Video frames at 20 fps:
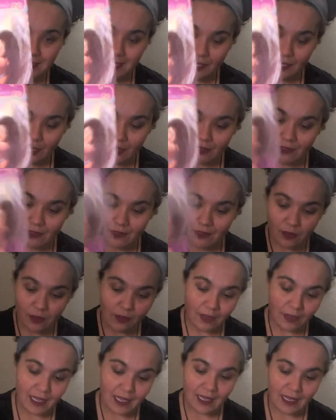here,
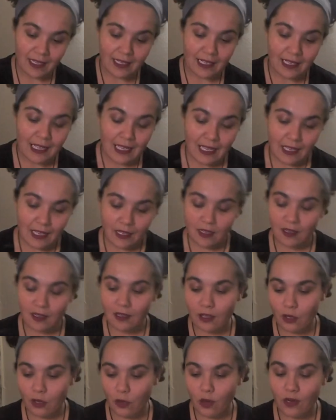okay? And
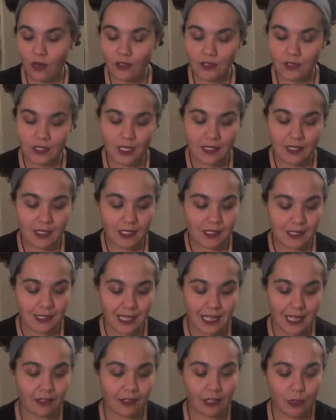Aquarius, that's
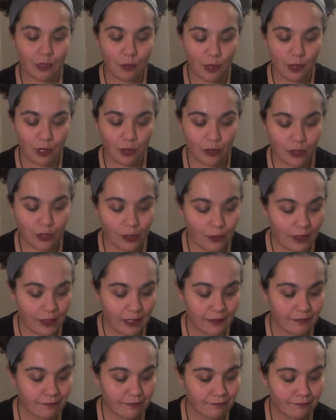exactly what you're
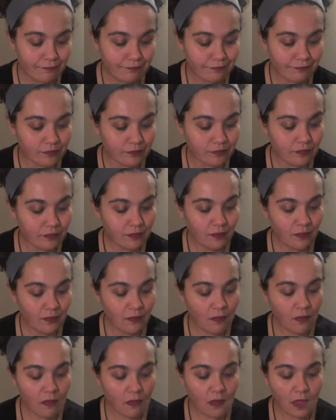doing.
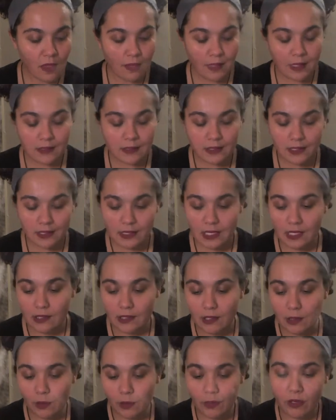That's
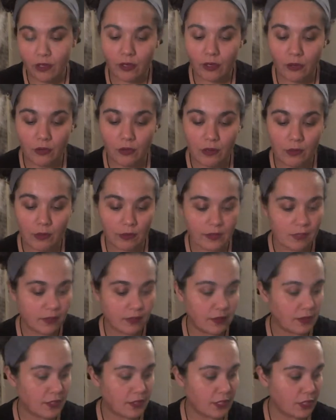exactly what you're doing within
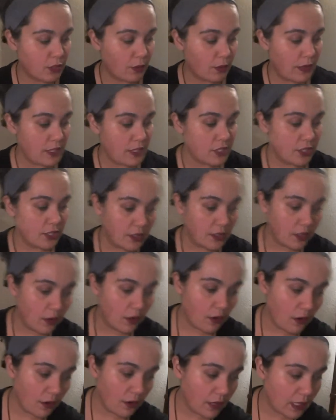the situation.
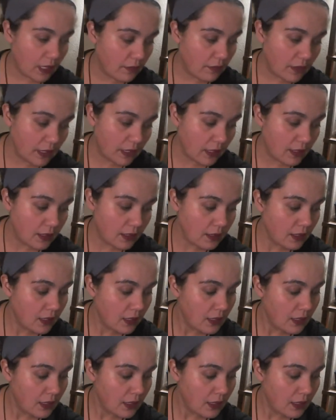You're giving it